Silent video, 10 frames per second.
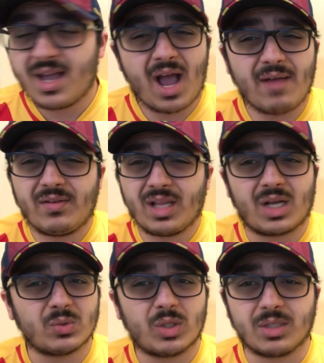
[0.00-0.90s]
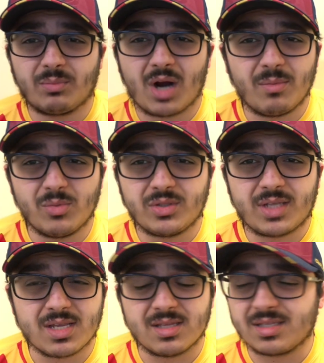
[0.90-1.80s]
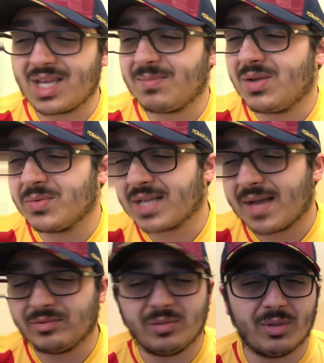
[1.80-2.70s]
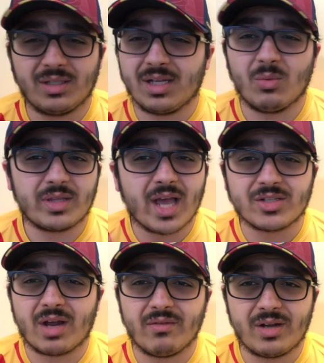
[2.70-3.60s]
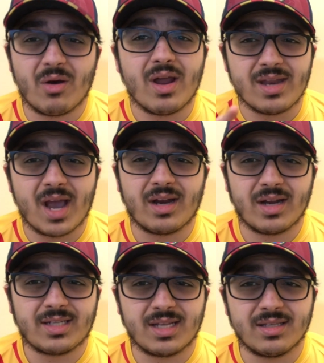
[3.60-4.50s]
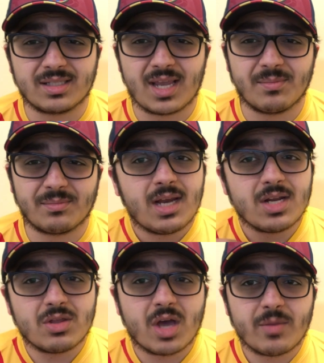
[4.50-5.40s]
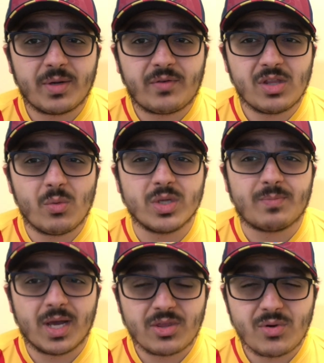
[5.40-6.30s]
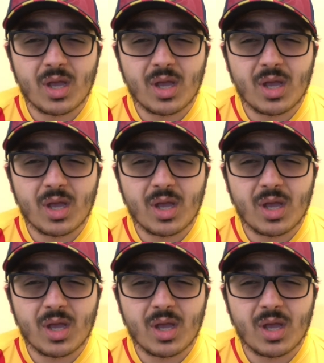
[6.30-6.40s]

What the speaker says: I felt like I was watching prime Busquets in this game. He was absolutely brilliant. Without a shadow of a doubt, a 9 out of 10 in this game. Into the other midfielder was Pedri.